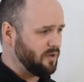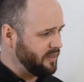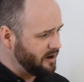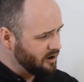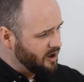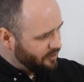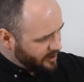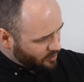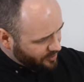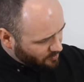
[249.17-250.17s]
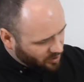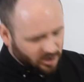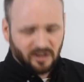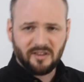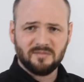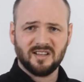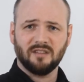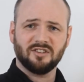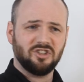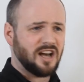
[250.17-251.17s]
and they're pulling
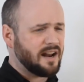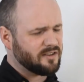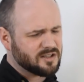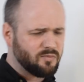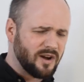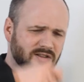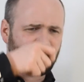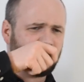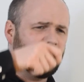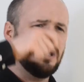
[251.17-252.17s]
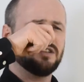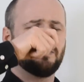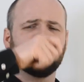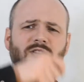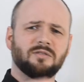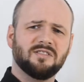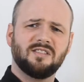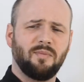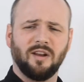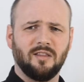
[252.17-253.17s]
themselves a shot of espresso and
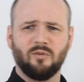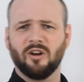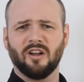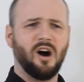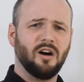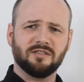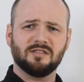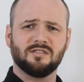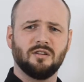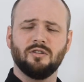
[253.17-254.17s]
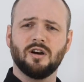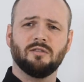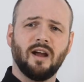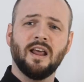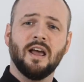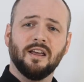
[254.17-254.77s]
sipping it in the morning. Oh, this is so good, right?